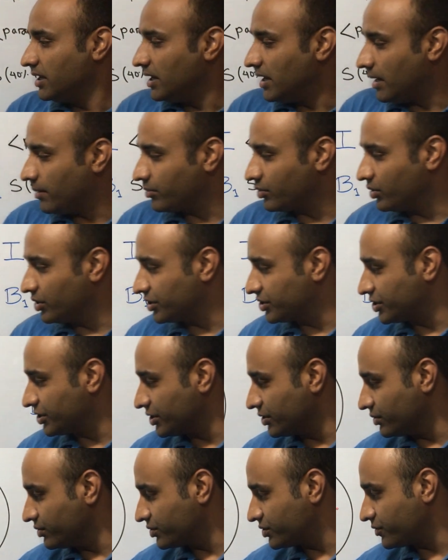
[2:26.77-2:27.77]
I'm going to
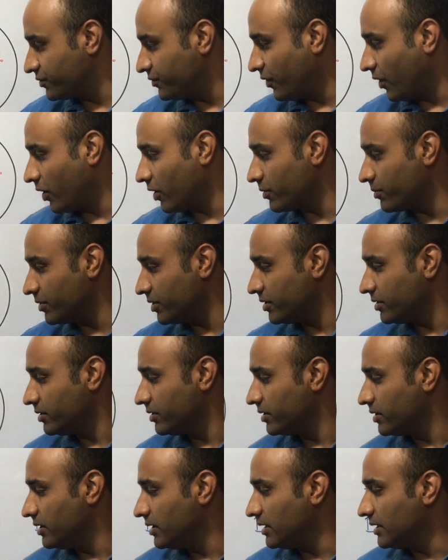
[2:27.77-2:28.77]
use former,
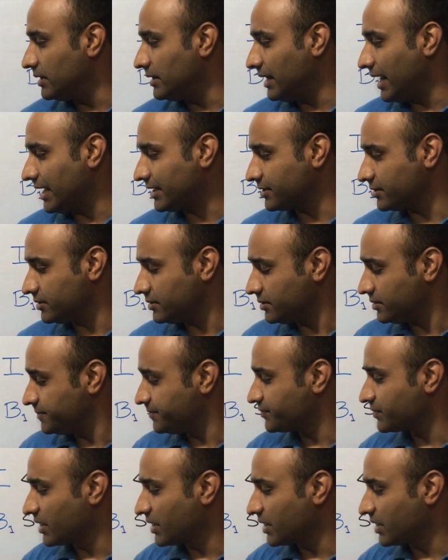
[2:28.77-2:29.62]
latter.